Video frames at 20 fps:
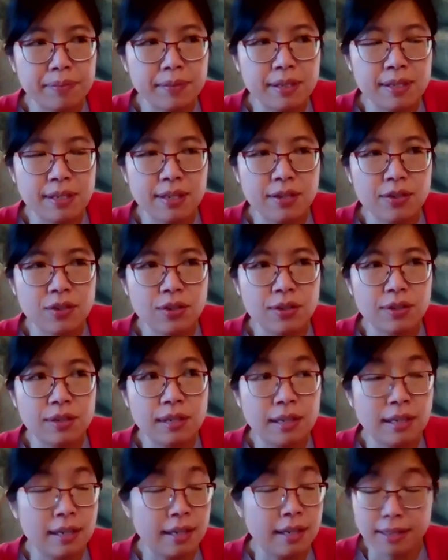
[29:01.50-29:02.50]
discussion.
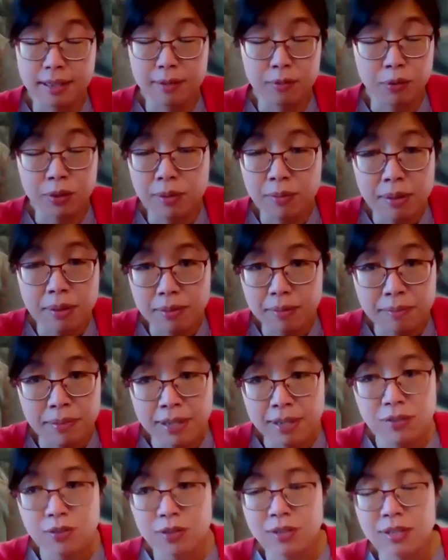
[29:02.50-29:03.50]
Wouldn't it be
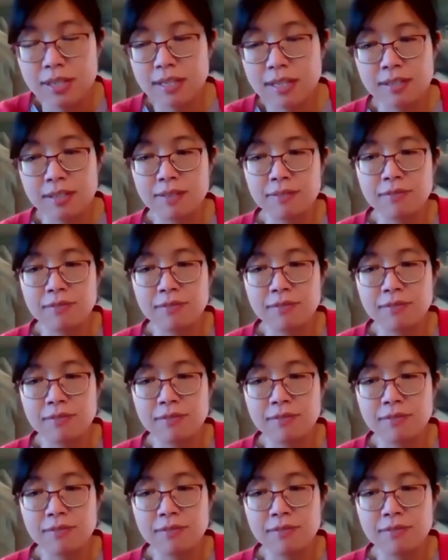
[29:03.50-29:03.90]
interesting to